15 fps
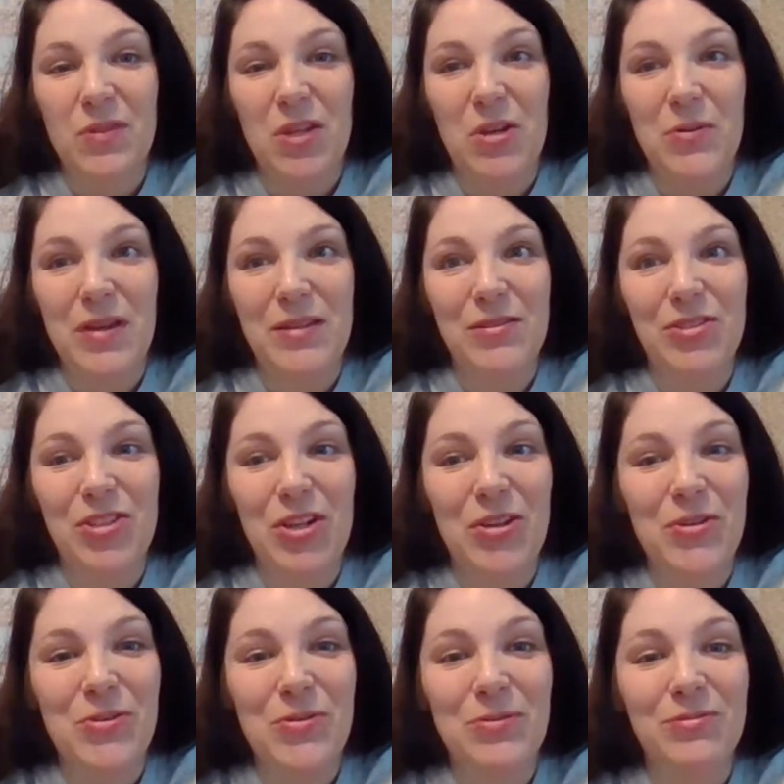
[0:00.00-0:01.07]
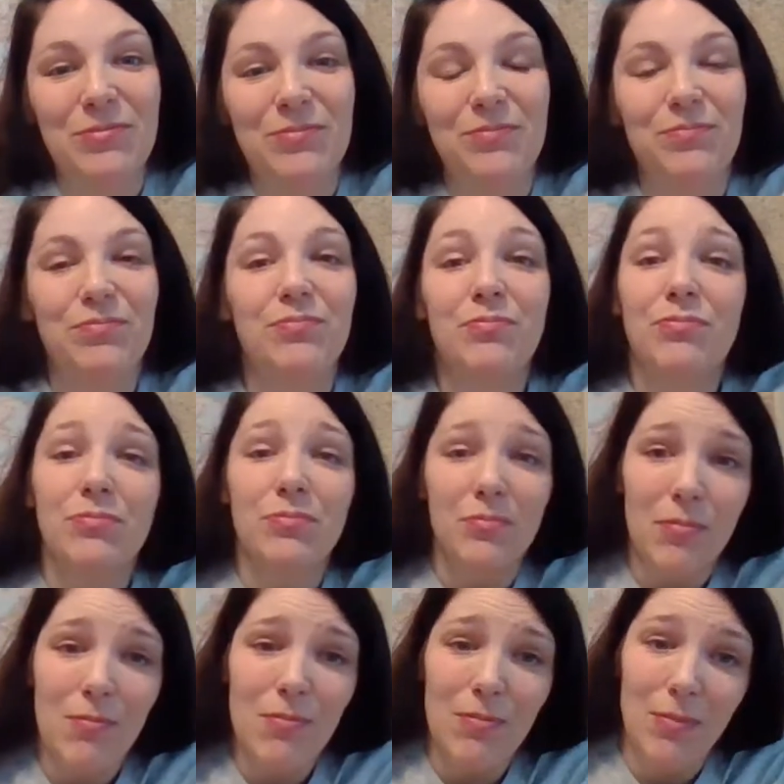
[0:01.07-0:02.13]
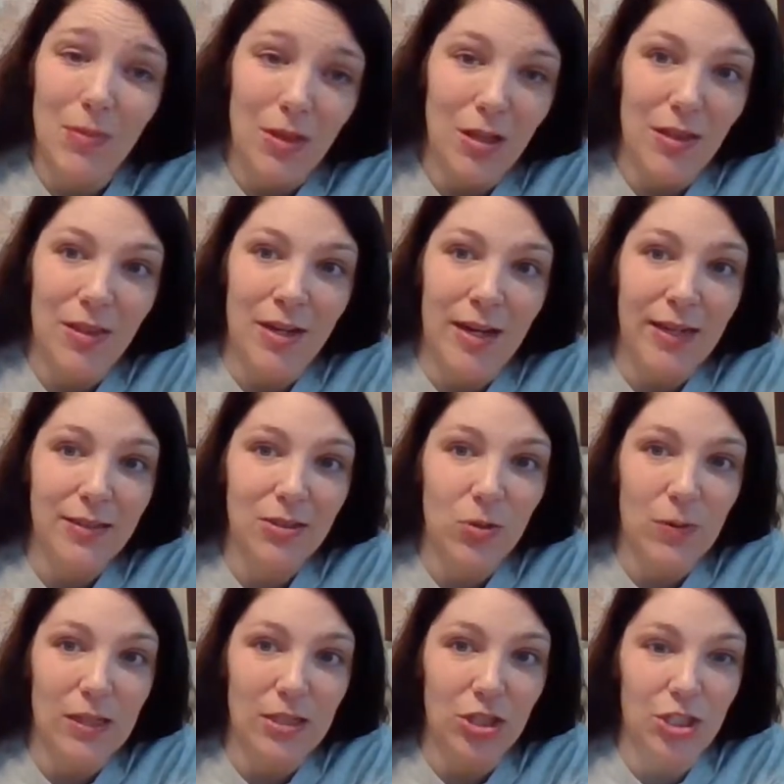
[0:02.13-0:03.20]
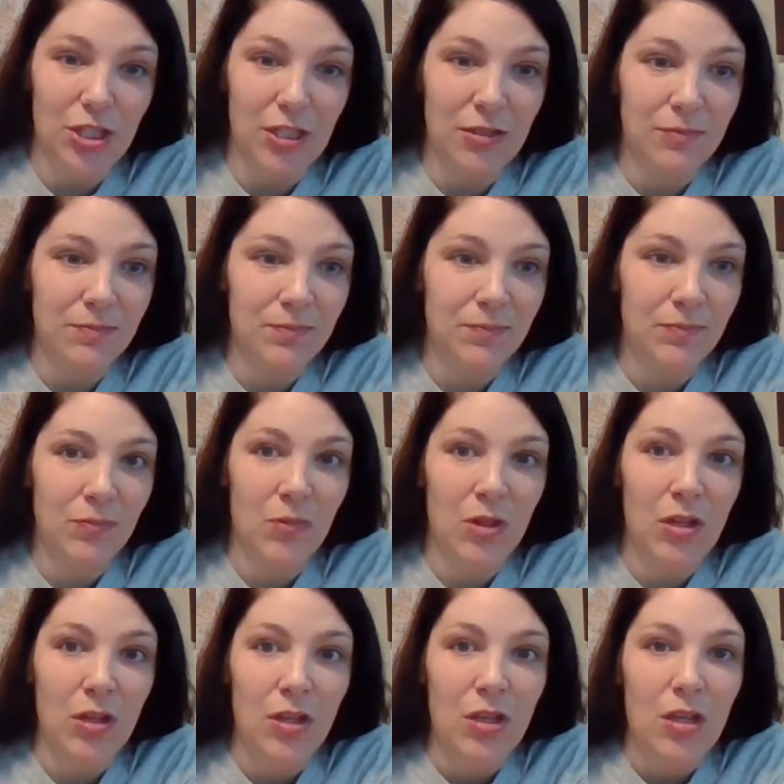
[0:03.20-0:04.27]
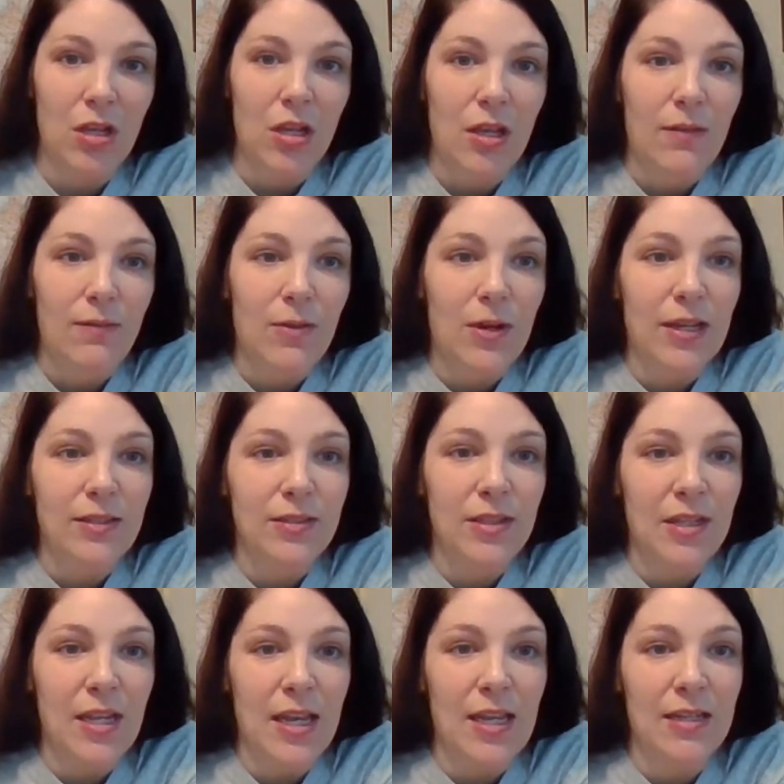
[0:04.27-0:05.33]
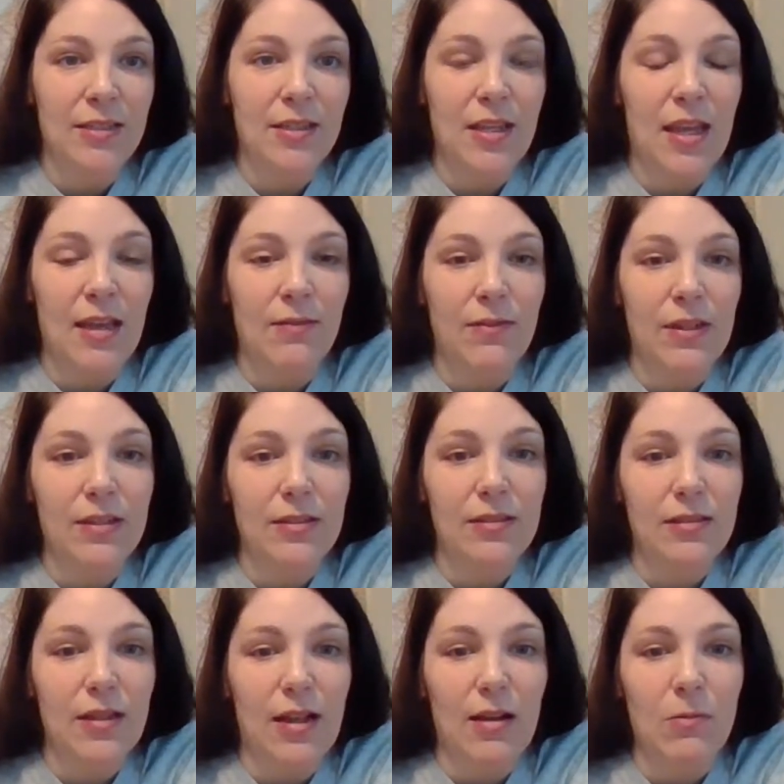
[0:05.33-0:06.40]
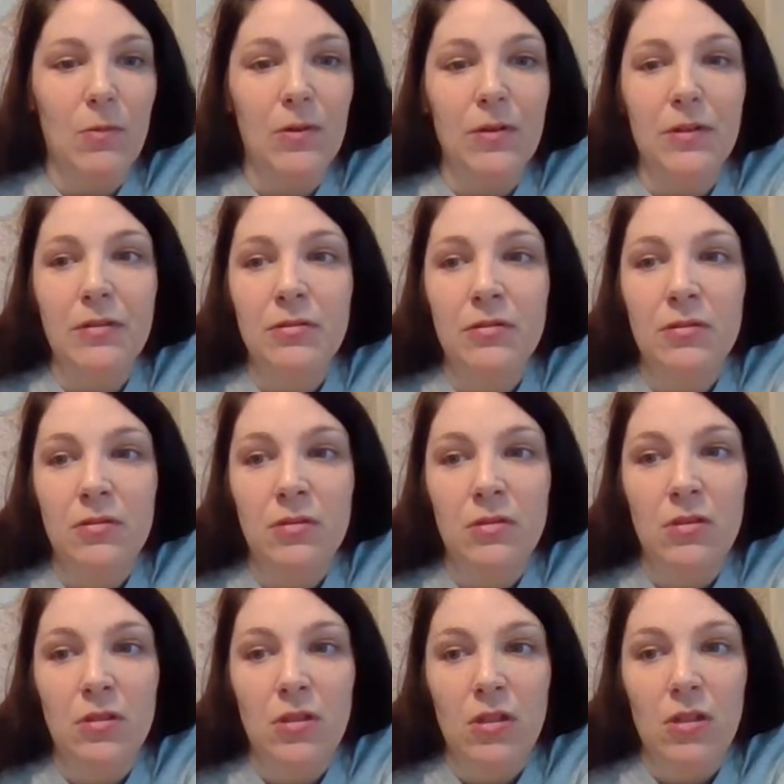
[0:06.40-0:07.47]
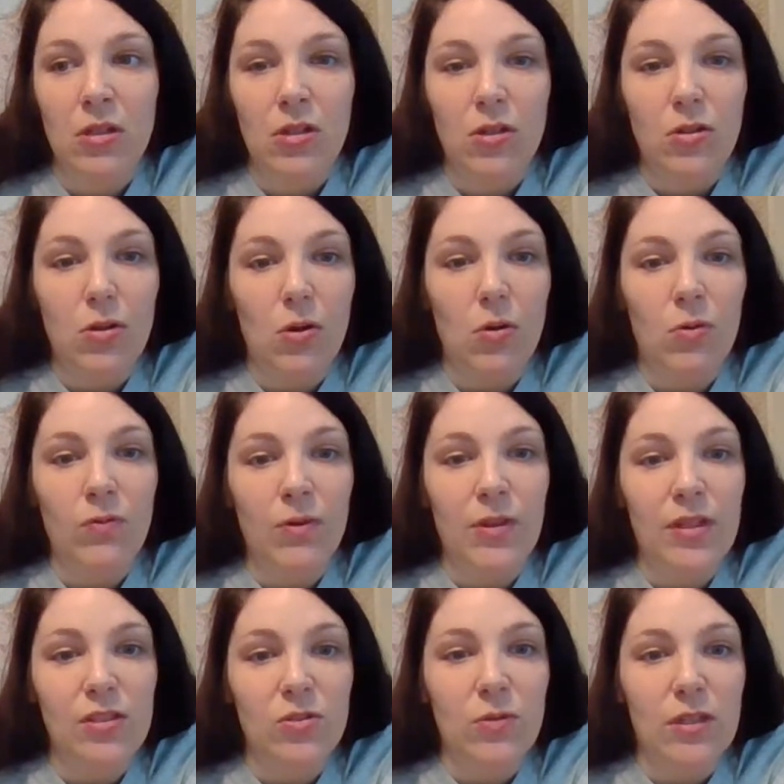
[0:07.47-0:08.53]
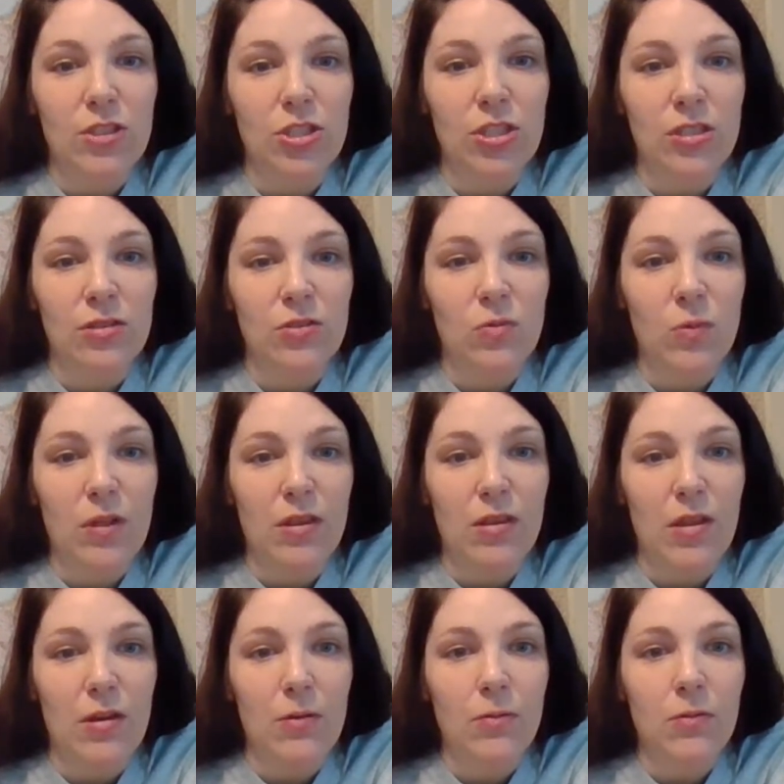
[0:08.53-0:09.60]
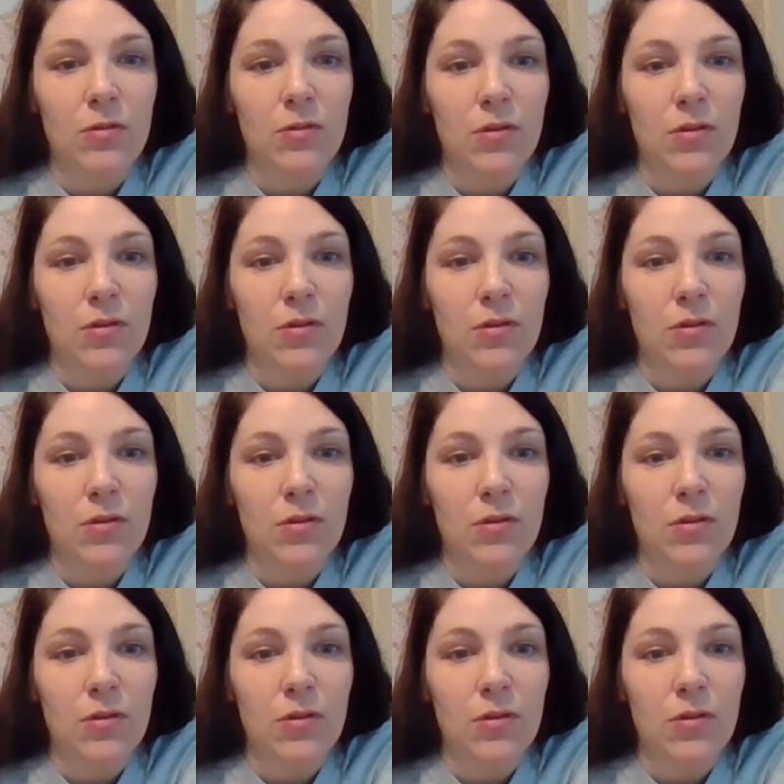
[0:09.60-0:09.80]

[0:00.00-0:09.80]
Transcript: Okay, so the next question, if you guys could get into Canvas, I will go over these questions with you.